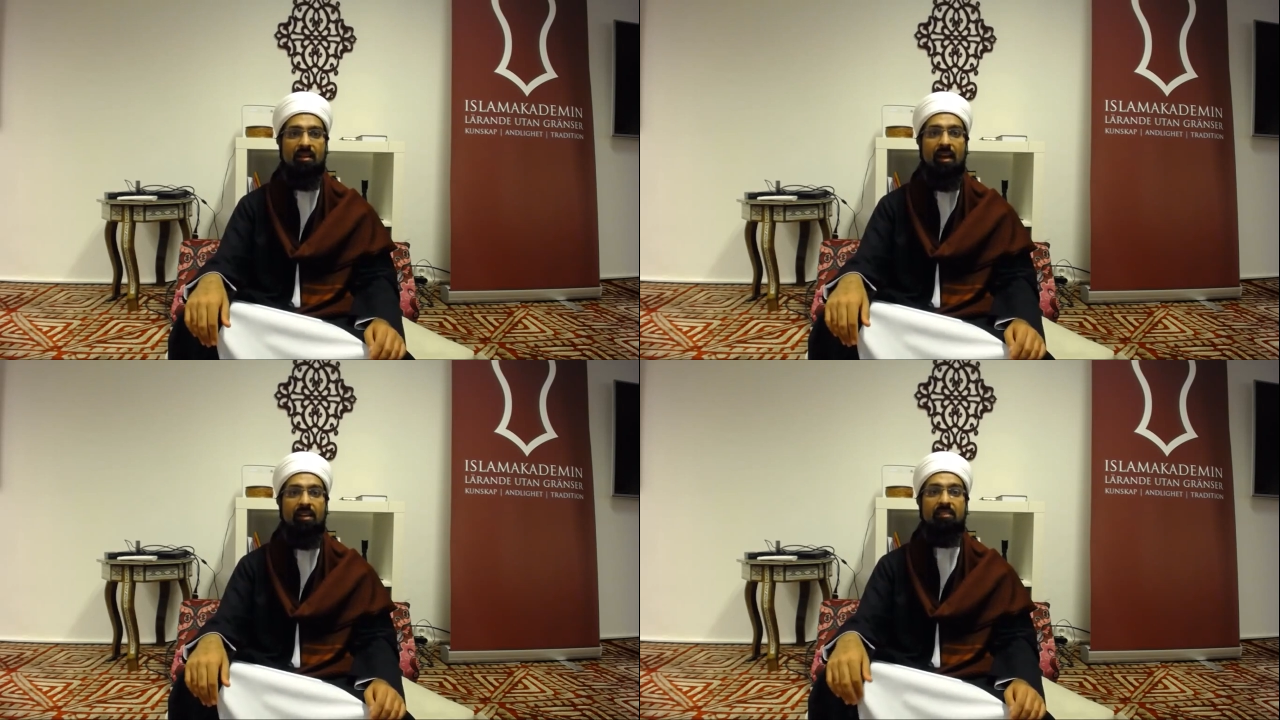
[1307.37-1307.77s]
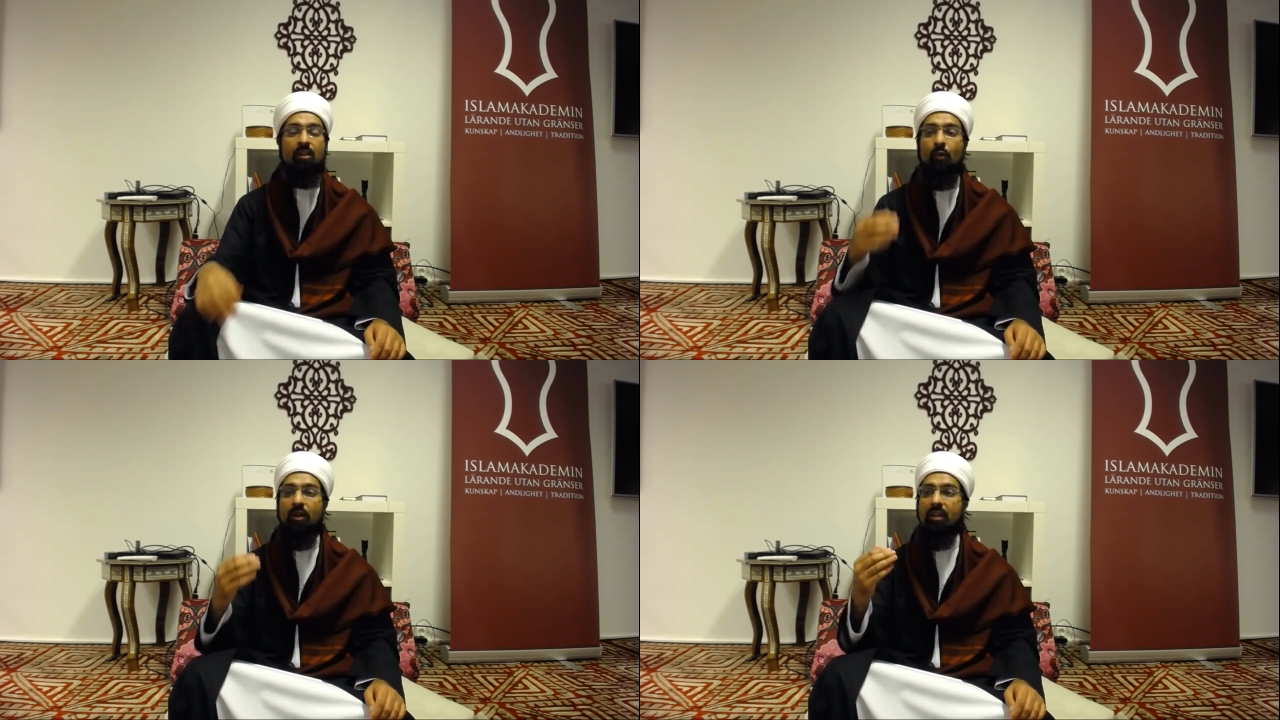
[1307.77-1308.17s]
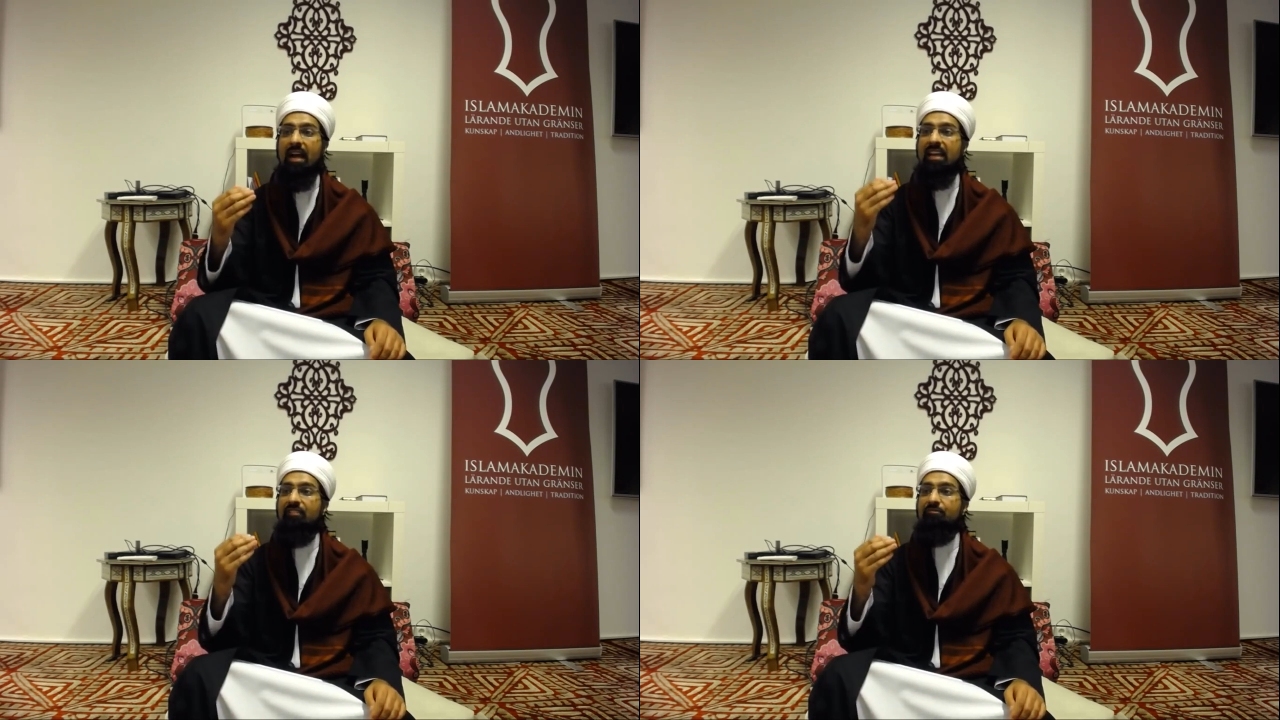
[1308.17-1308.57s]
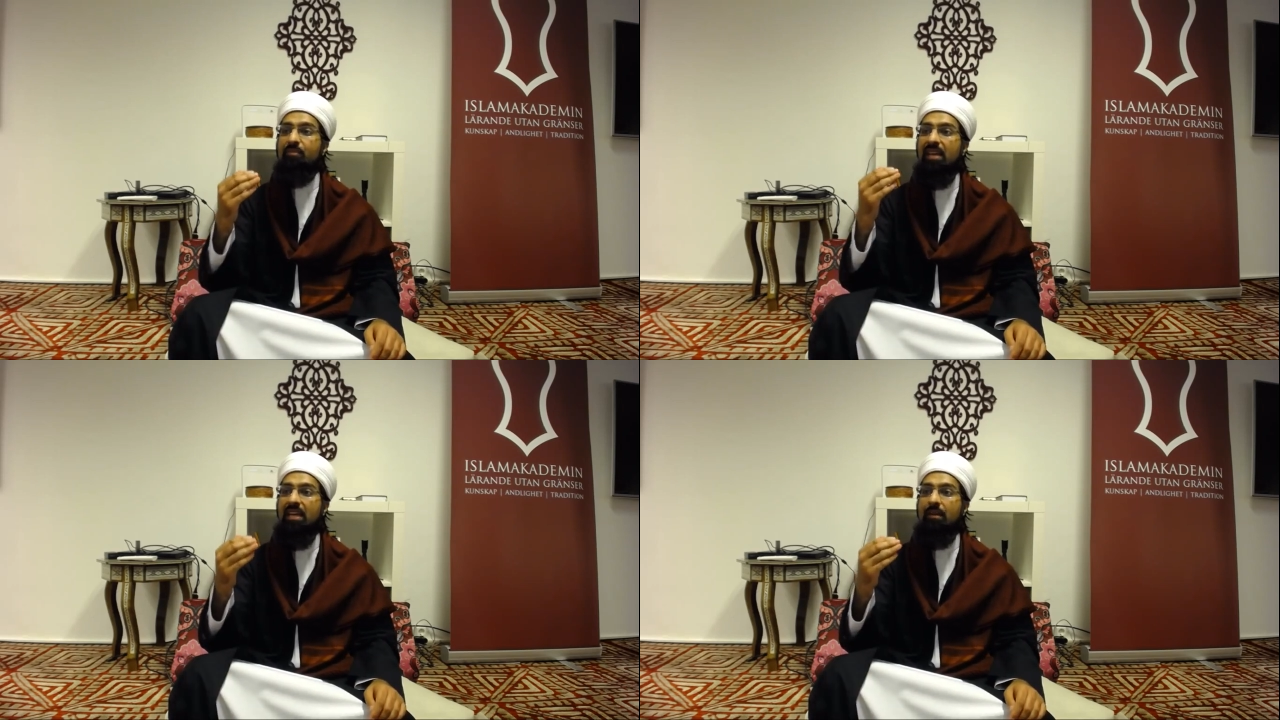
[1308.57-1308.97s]
He said, "Oh Allah, give
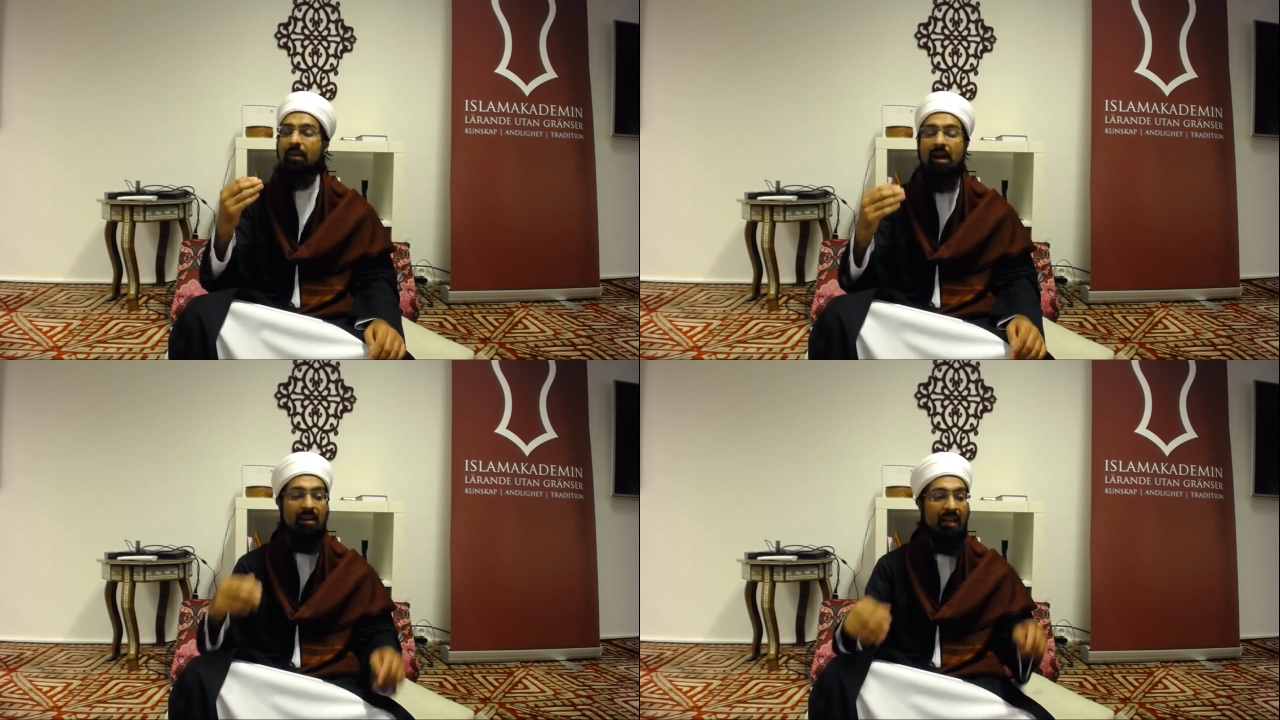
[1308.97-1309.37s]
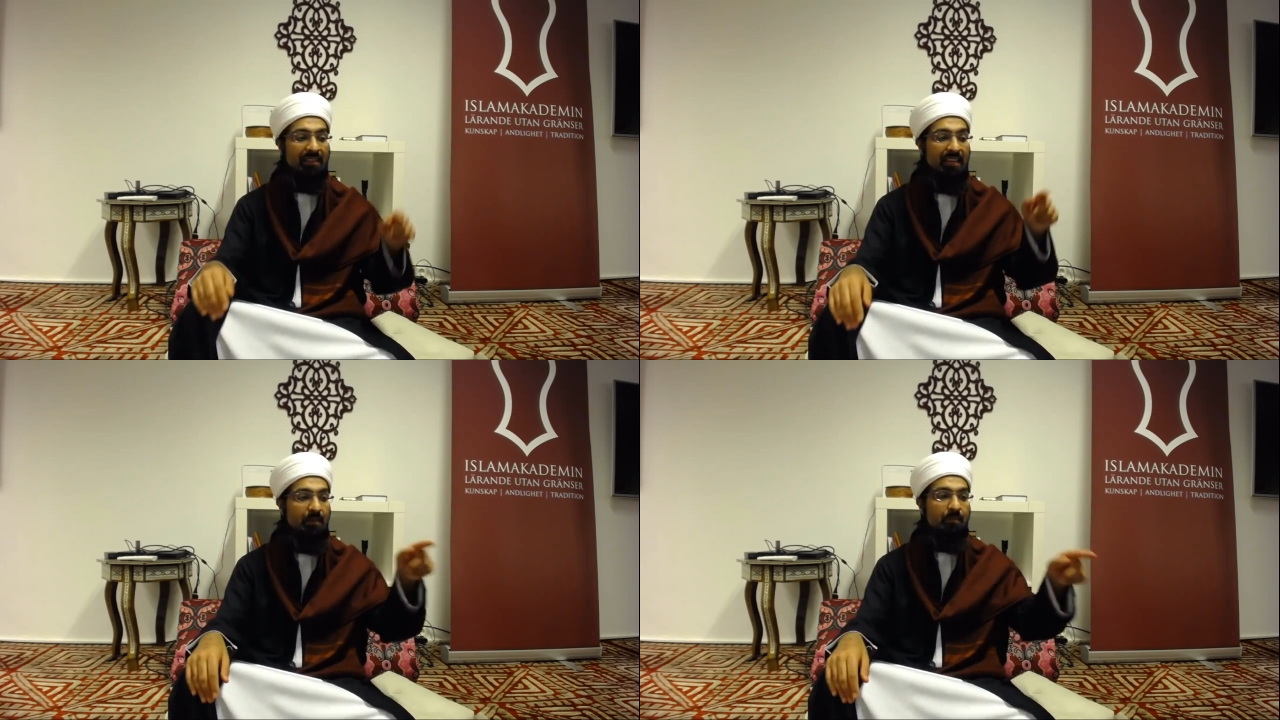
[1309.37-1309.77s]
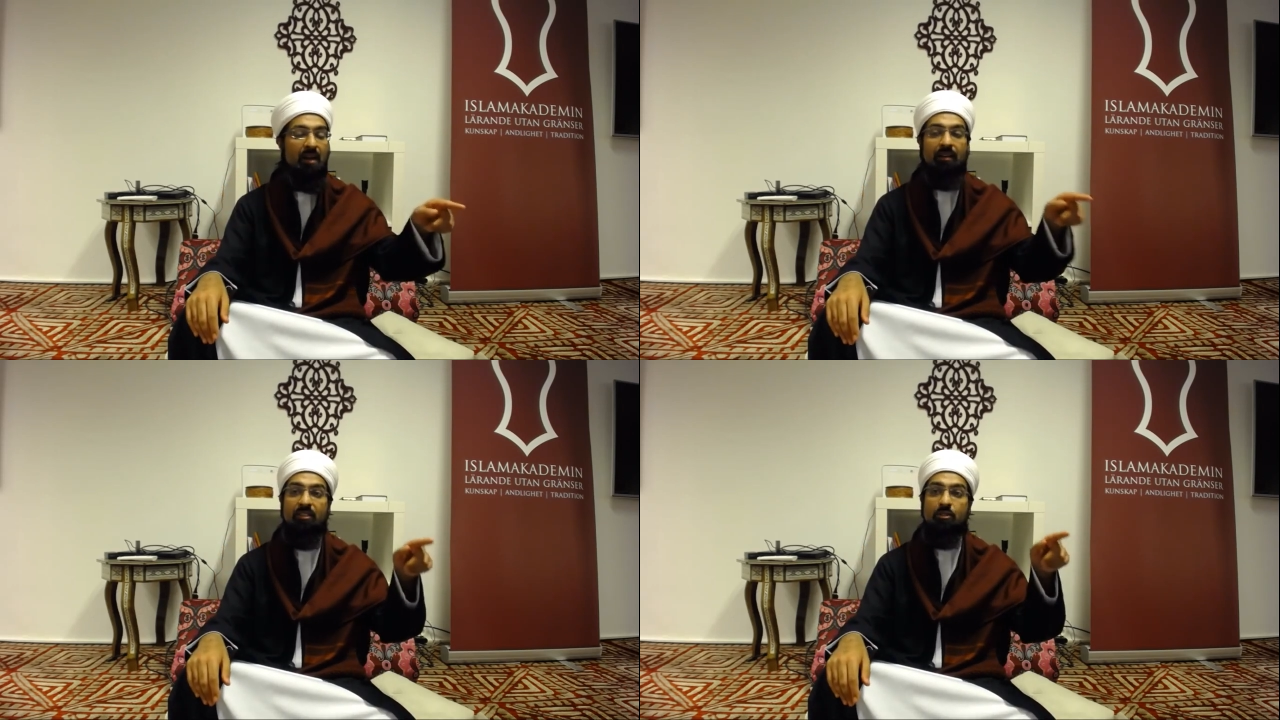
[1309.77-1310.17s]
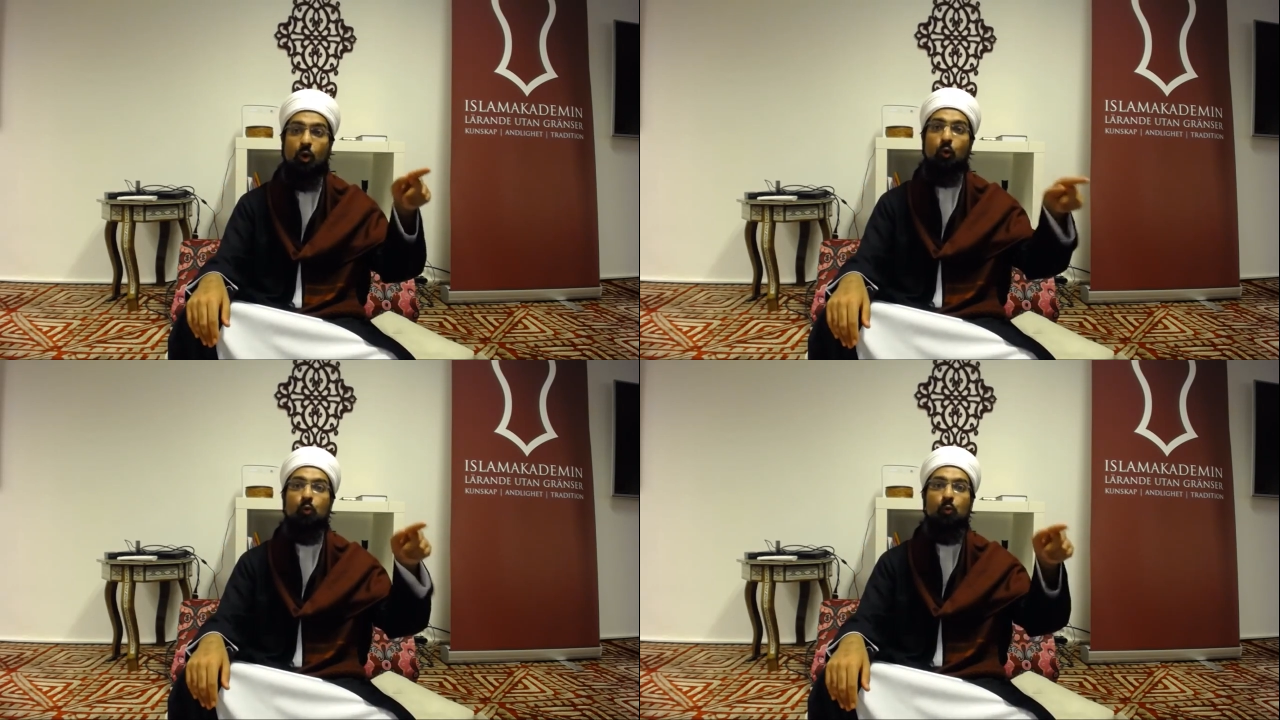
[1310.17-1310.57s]
me iman like the iman of these
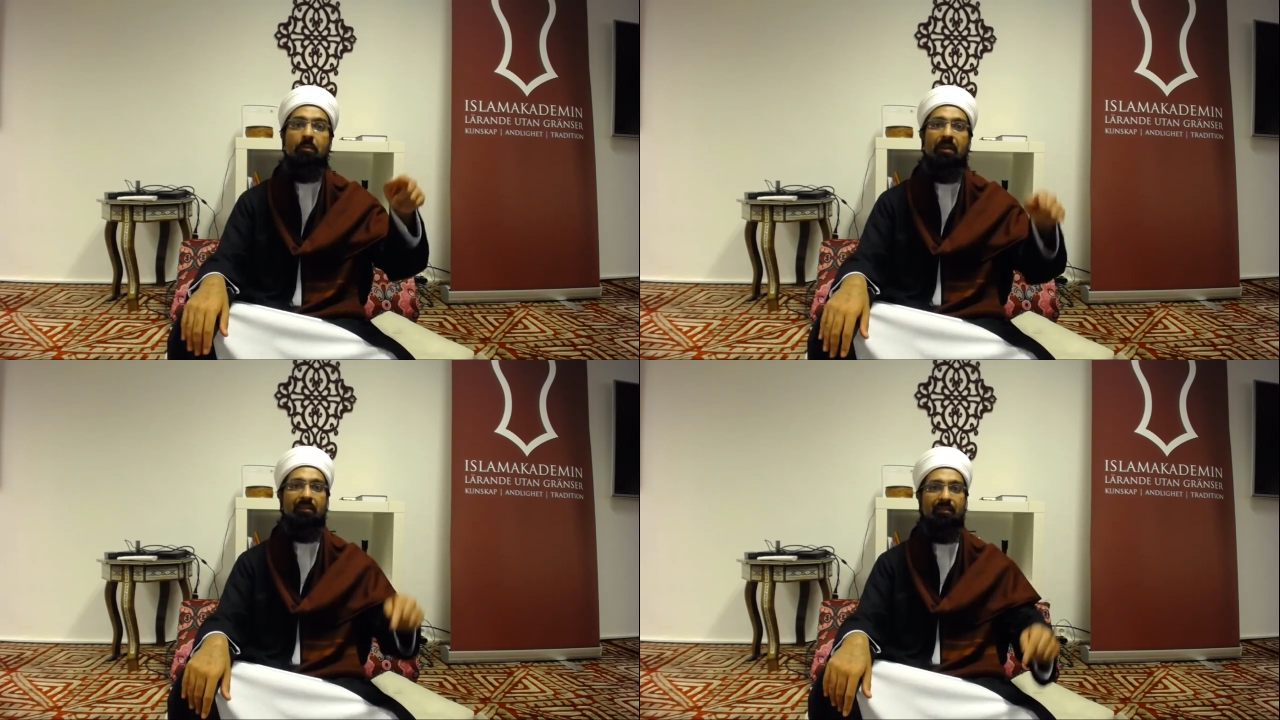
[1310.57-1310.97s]
old women.